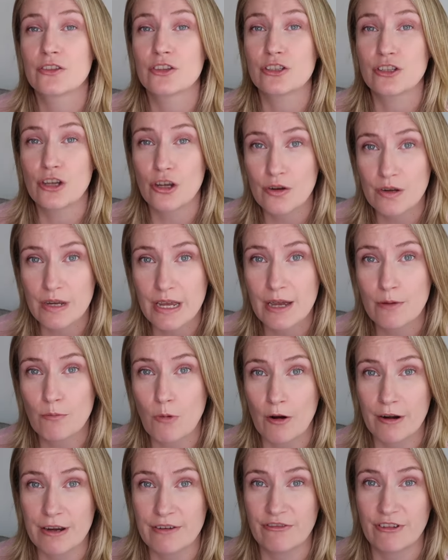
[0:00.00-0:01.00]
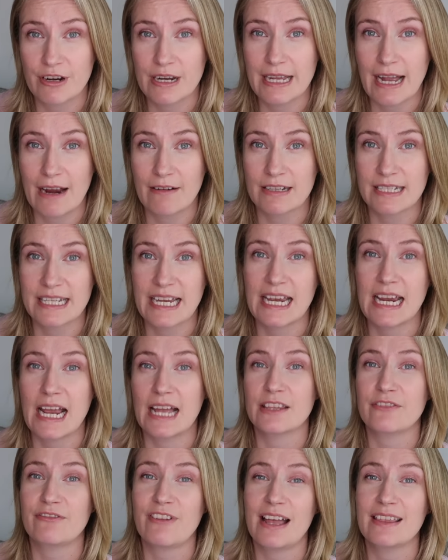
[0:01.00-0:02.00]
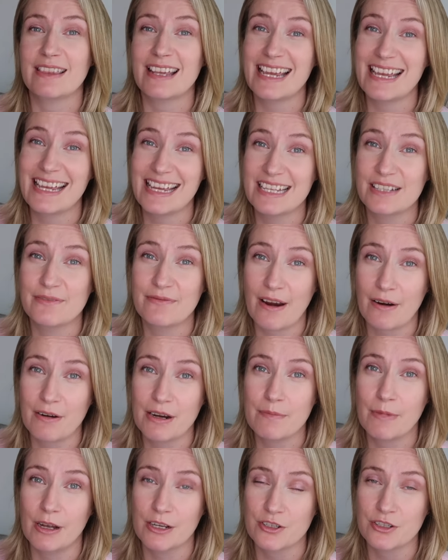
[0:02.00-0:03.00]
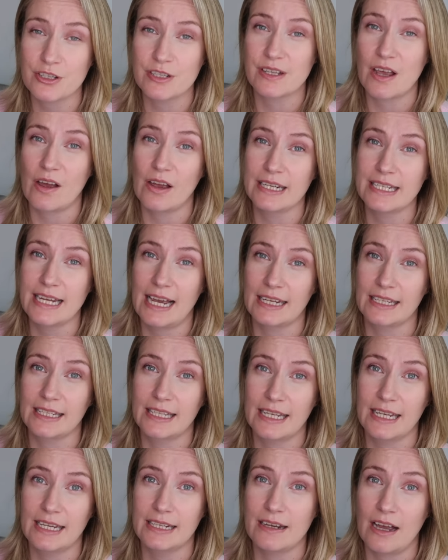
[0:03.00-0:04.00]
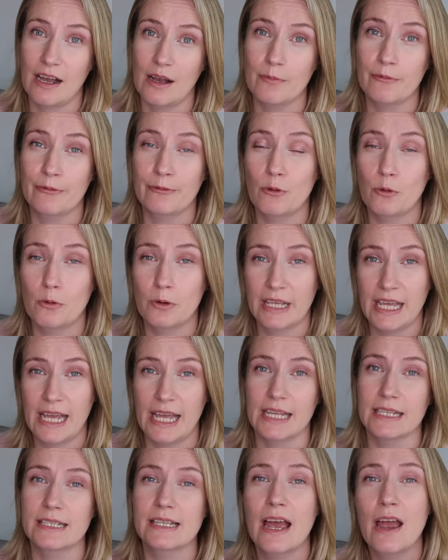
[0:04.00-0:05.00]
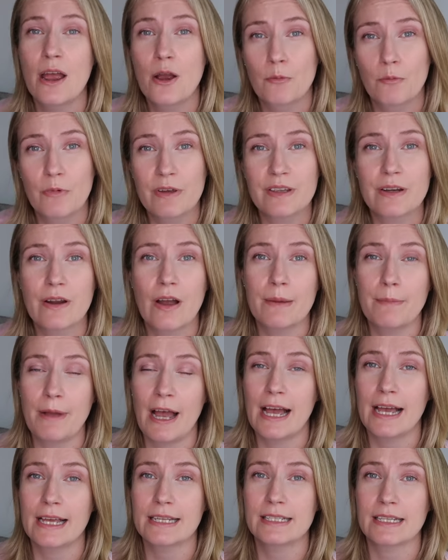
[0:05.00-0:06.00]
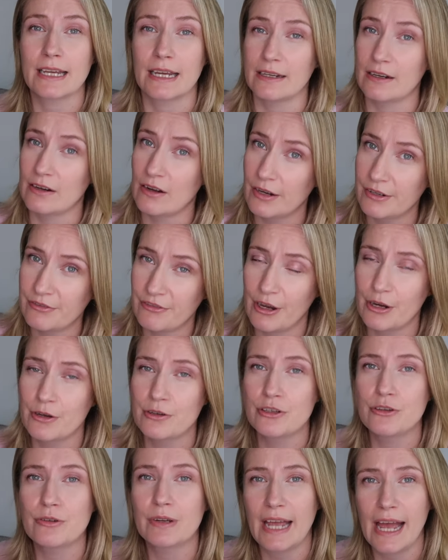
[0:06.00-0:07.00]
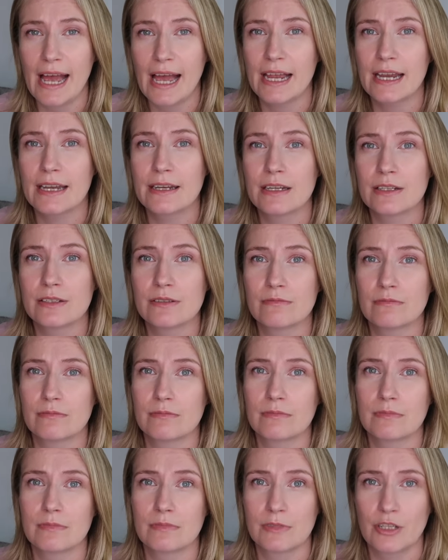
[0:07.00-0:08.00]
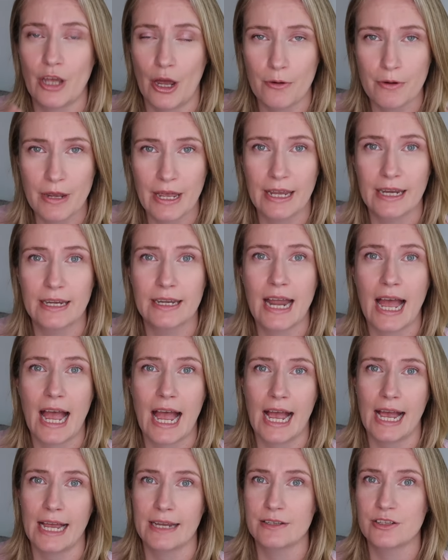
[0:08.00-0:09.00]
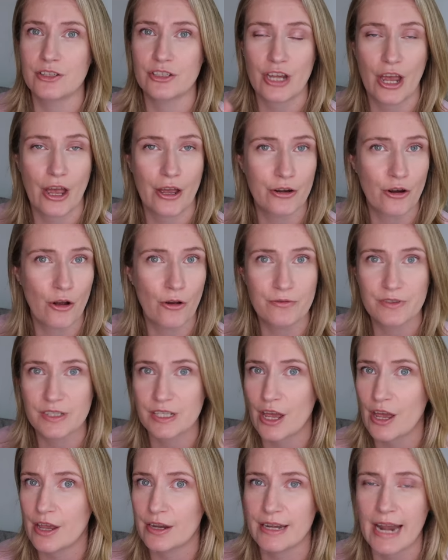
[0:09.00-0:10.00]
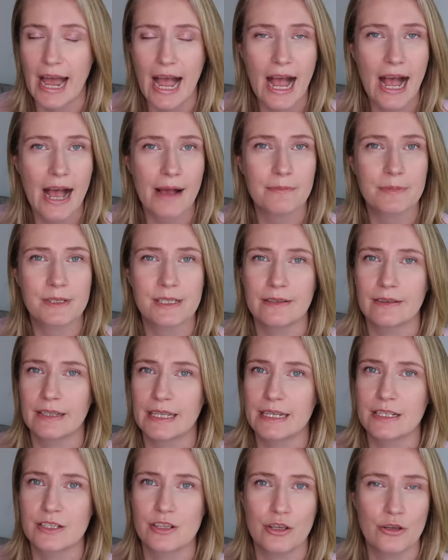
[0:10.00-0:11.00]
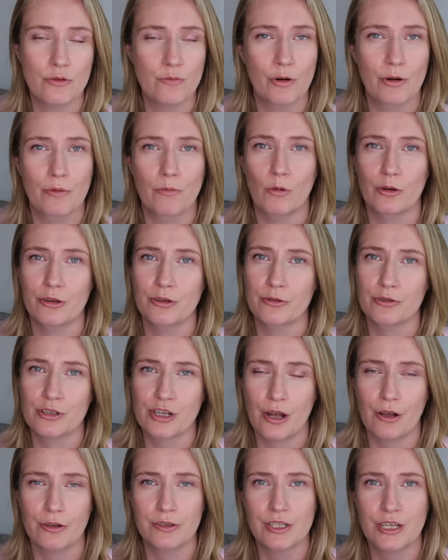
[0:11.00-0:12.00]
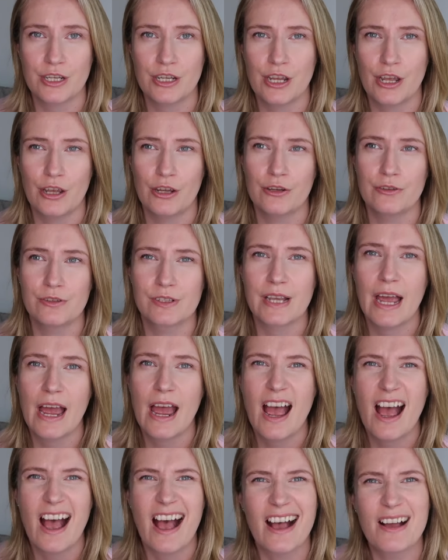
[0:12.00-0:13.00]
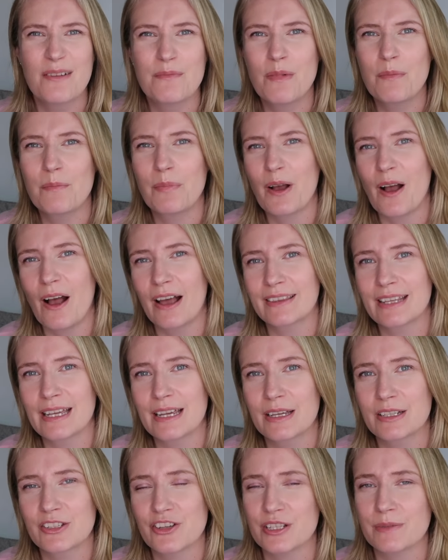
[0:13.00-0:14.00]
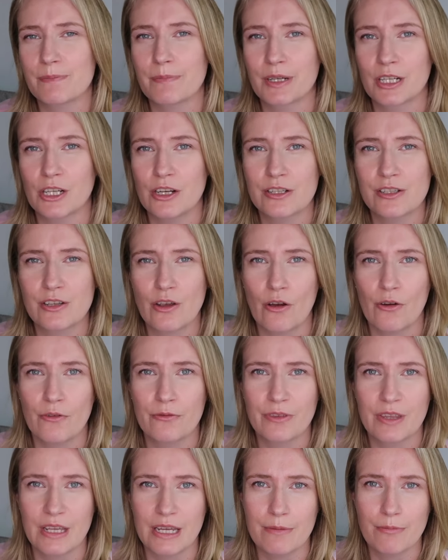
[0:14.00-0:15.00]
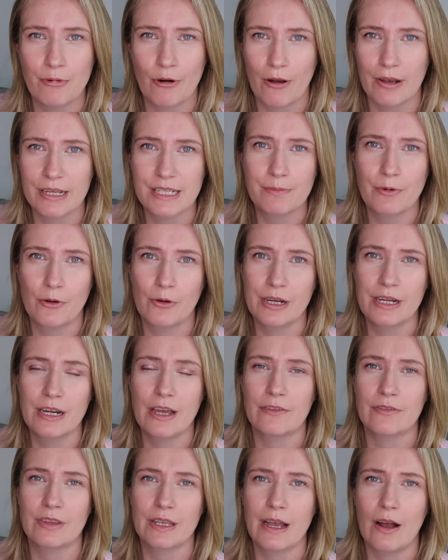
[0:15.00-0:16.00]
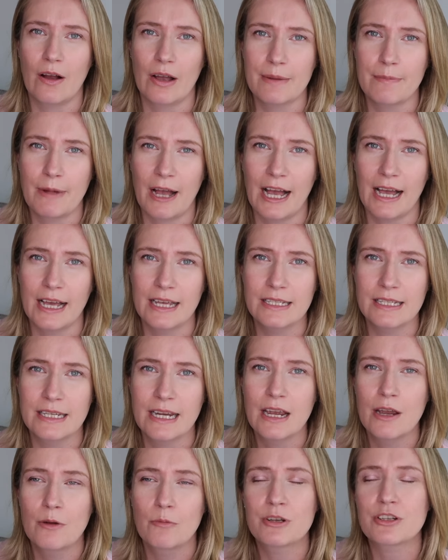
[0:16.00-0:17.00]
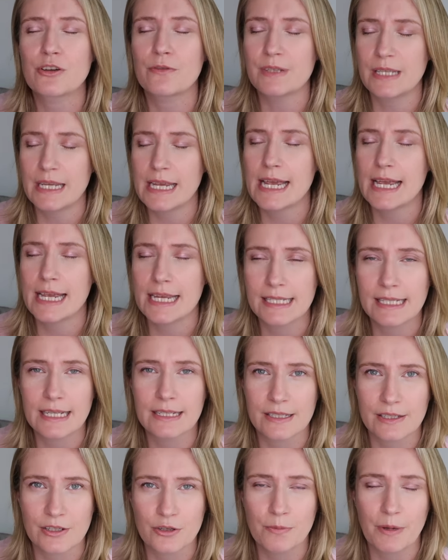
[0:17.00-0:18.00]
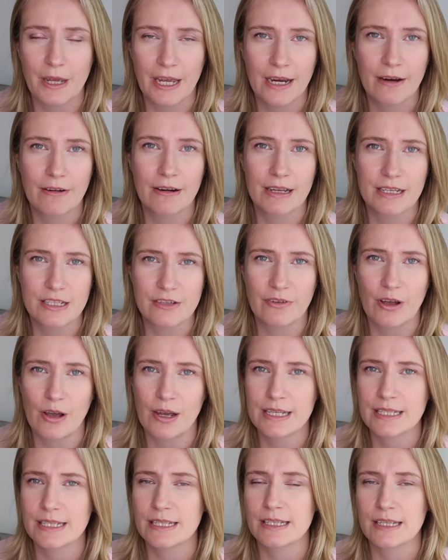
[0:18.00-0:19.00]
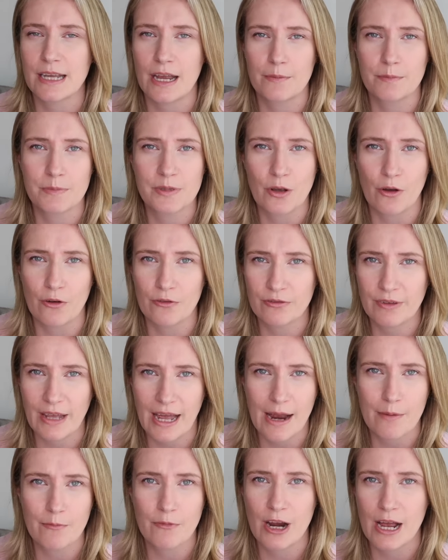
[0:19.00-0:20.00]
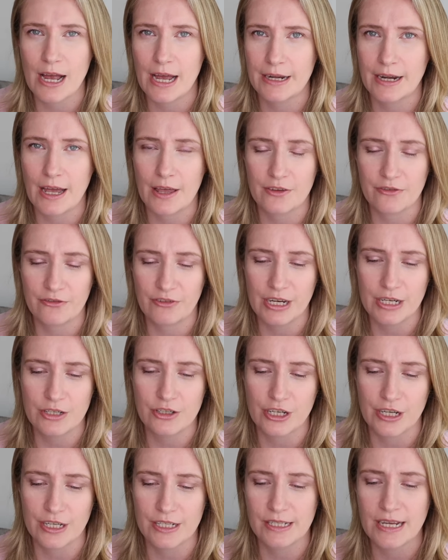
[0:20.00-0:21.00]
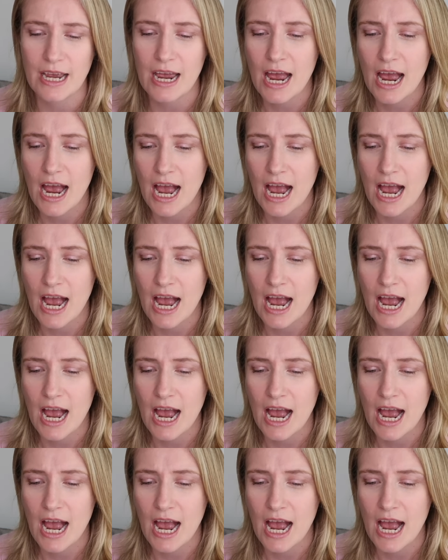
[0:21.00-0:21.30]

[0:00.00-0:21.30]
the 2 year worry-free guarantee, and the fact that it is very much designed and geared up for kids. With an iPad and an iPhone, you can go in and turn off certain apps and things that you wouldn't want your child to use. But I think just because of the price point of the iPad, which obviously is a superior device in terms of camera and other features,